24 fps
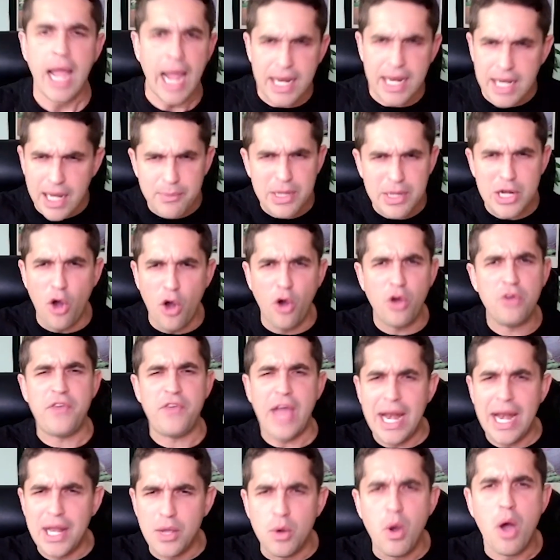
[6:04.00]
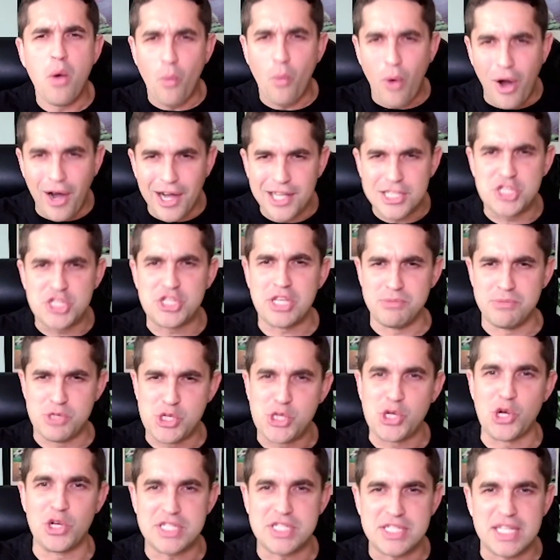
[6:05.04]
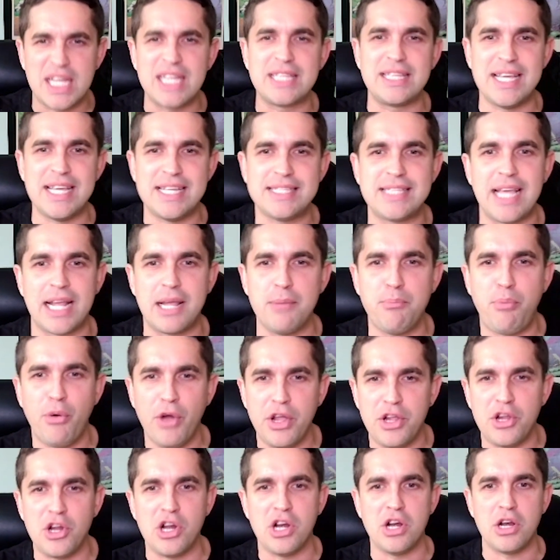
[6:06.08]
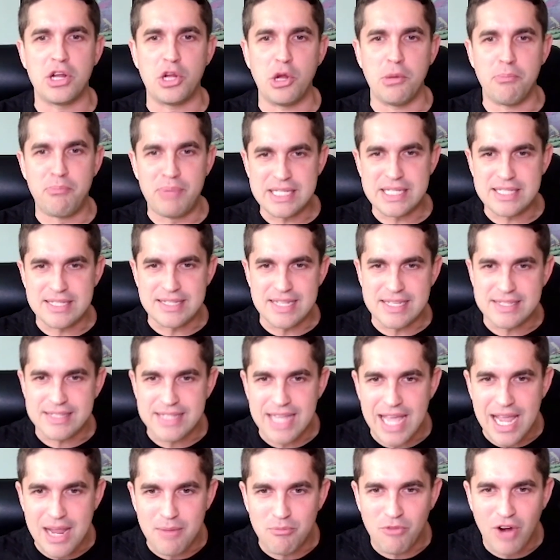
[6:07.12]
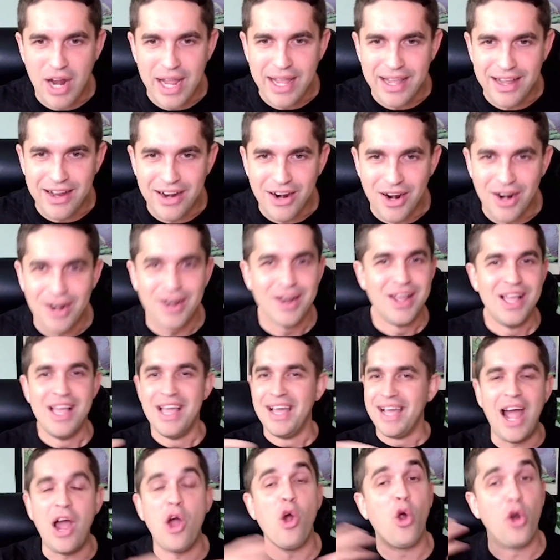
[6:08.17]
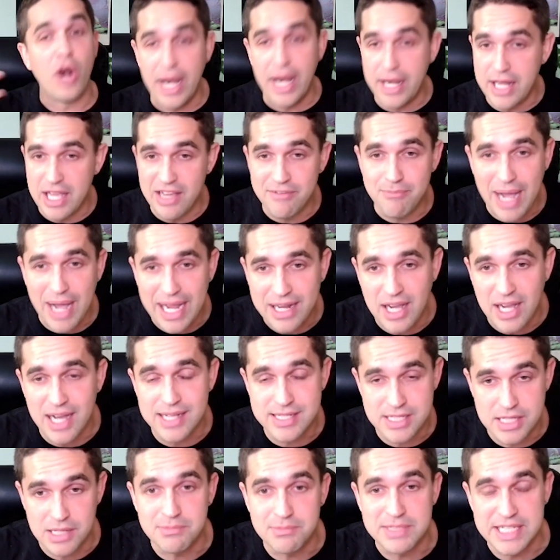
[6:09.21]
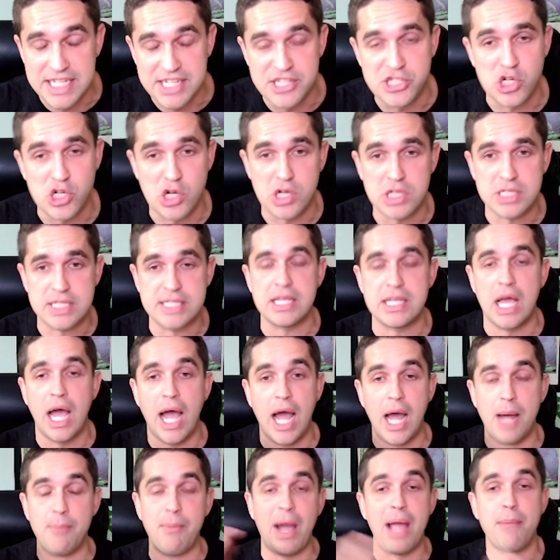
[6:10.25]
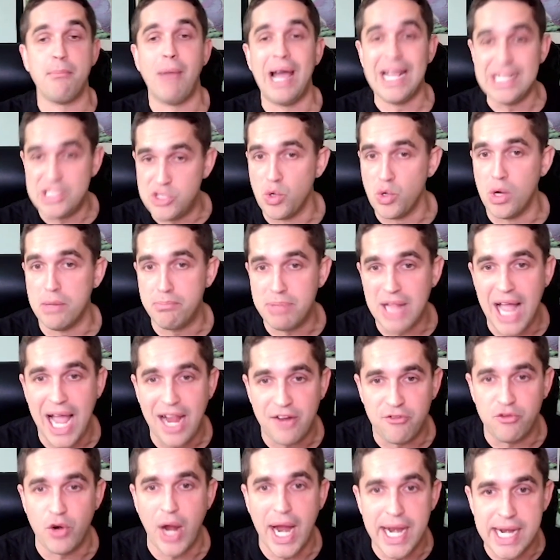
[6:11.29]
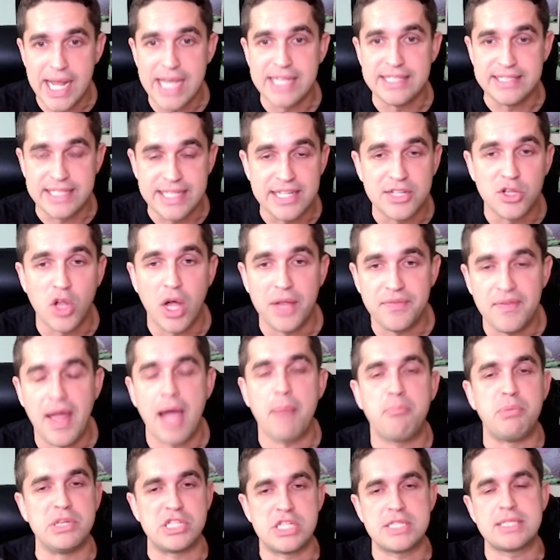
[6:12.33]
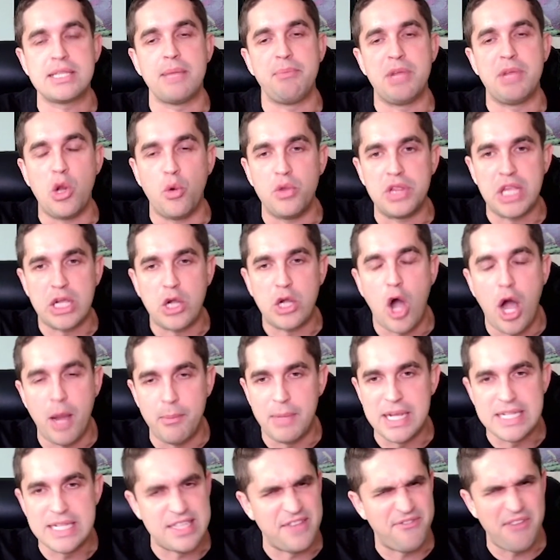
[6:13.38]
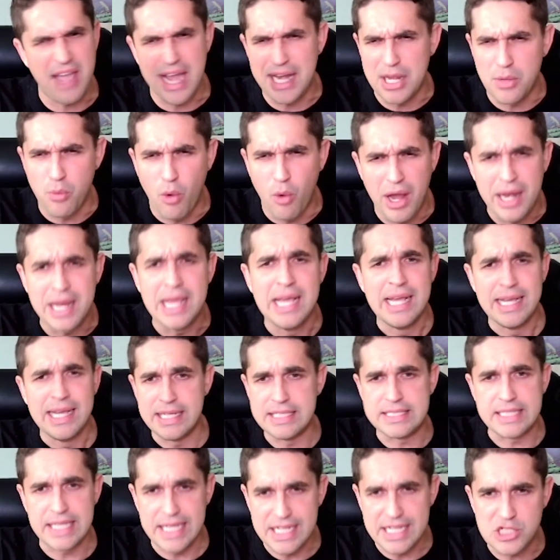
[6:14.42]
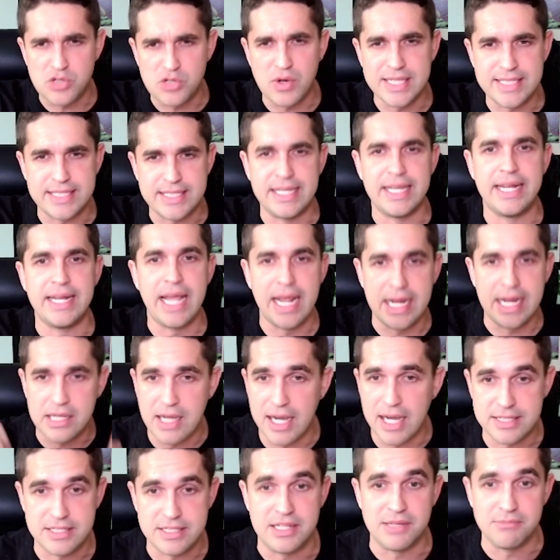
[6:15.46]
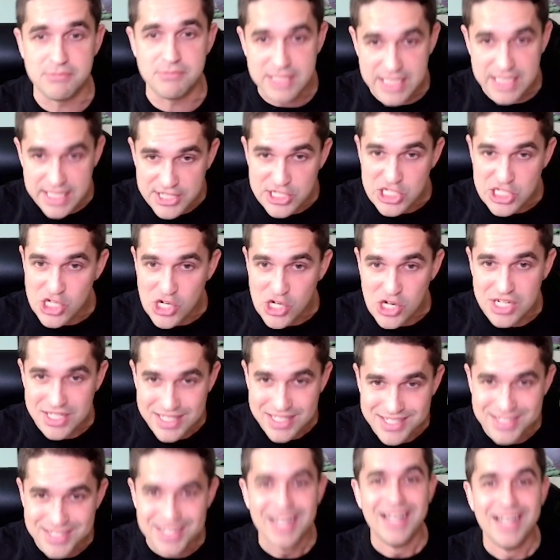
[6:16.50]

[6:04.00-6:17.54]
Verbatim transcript: And let me know if anyone wants some shirts like this. I can put your, your business name right here or any of my custom t-shirts. Um, I might do a Black Friday deal on that, but just let me know in the comments if anyone is interested in custom t-shirts.